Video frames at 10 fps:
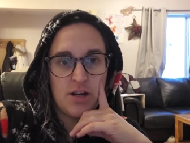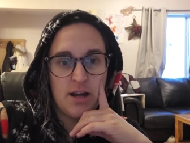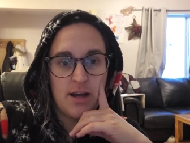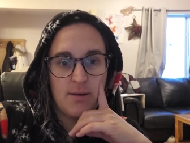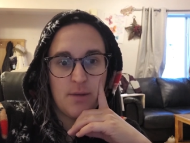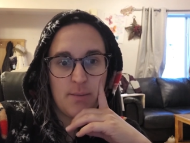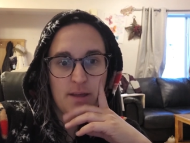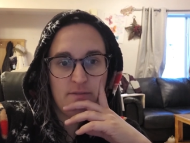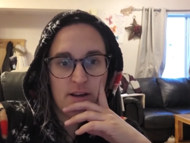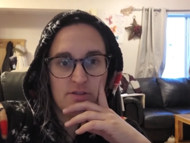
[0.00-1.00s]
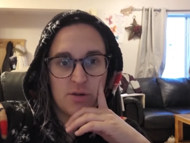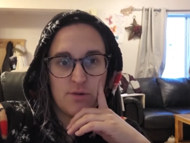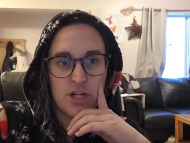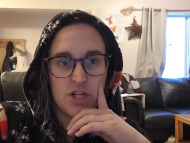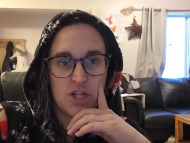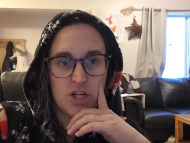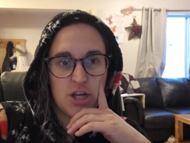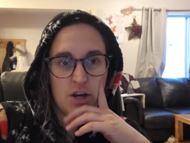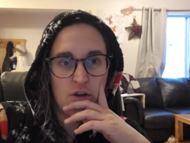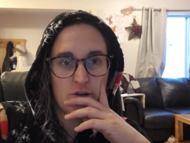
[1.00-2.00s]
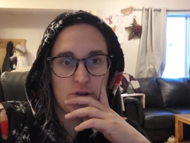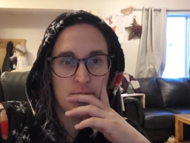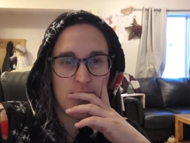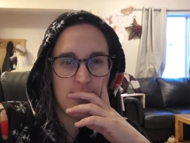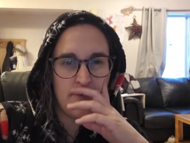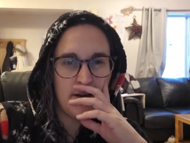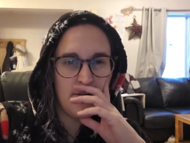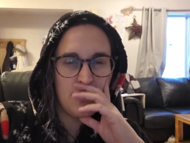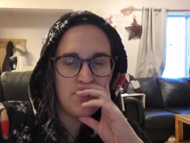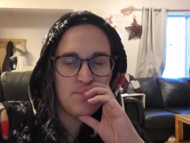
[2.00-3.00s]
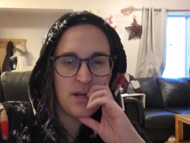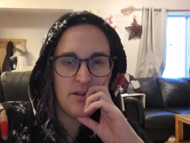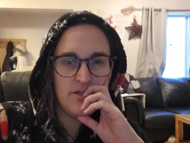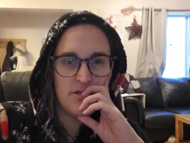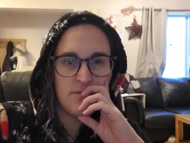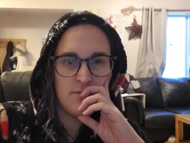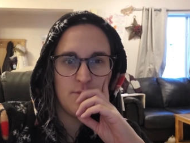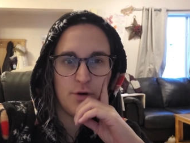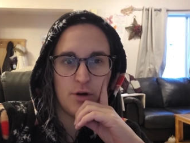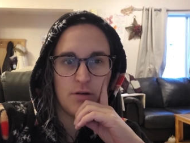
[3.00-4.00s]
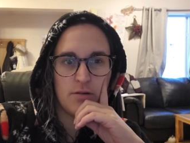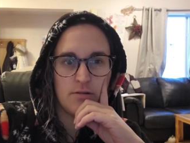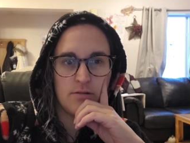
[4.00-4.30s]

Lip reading: and maybe that 5-star prediction can also be a 500-page book.